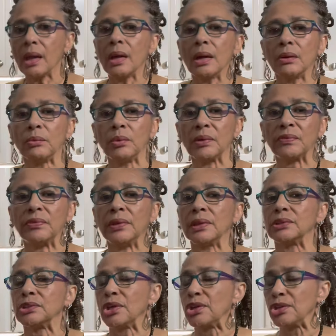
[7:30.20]
with
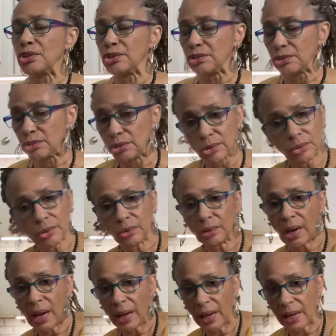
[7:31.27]
this. You do
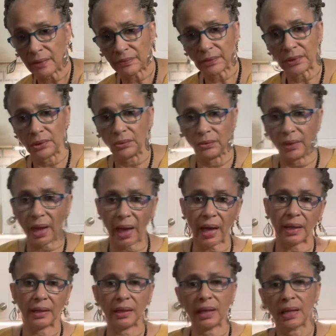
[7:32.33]
not have to do
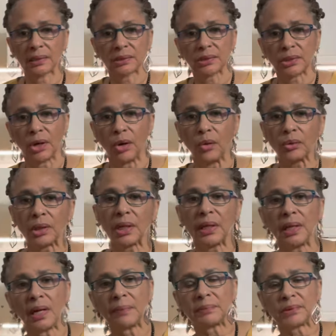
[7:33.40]
that. That's
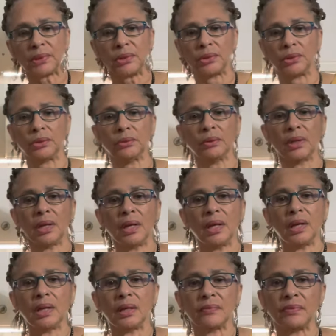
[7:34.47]
totally up to you.
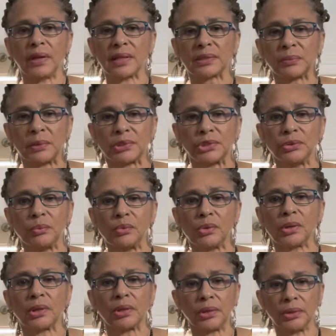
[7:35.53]
If that's what you
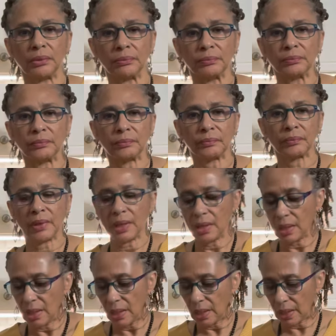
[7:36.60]
want to do
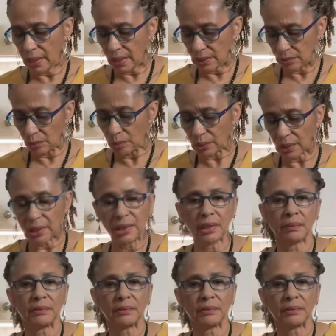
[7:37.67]
and you want to eat them